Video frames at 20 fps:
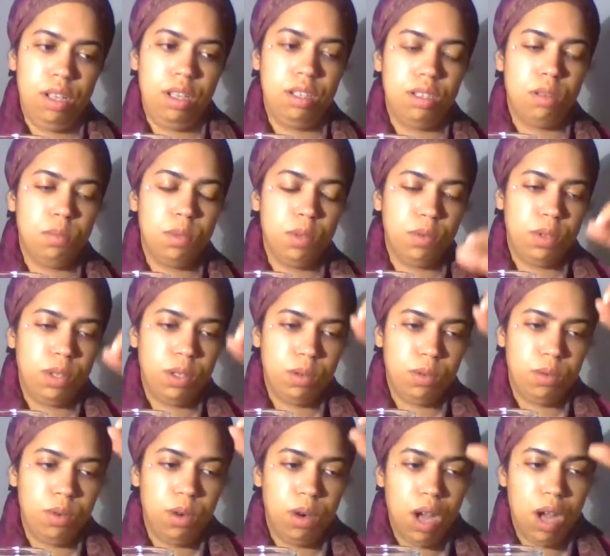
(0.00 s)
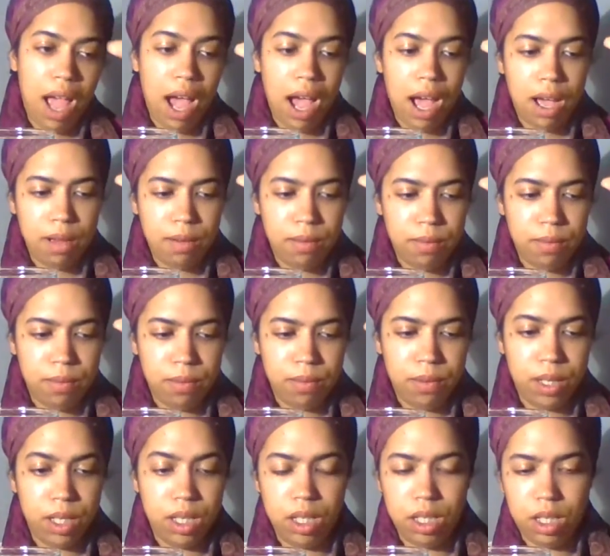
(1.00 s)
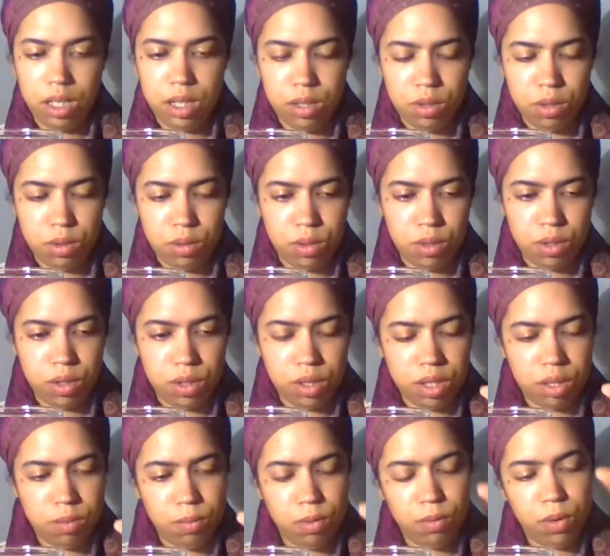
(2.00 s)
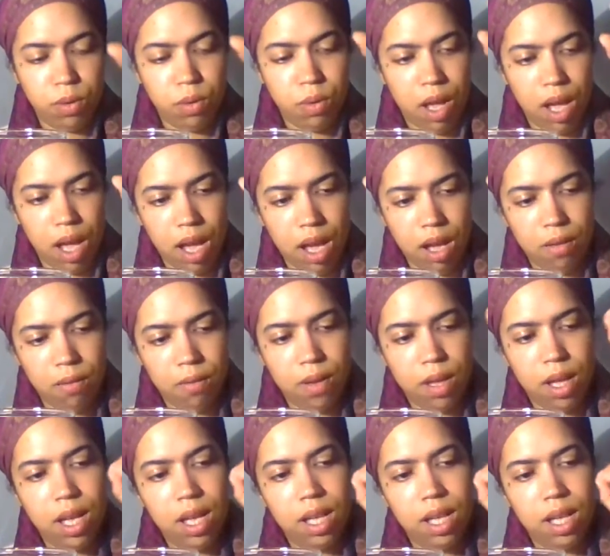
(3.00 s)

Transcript: some of you have eating disorders, some of you have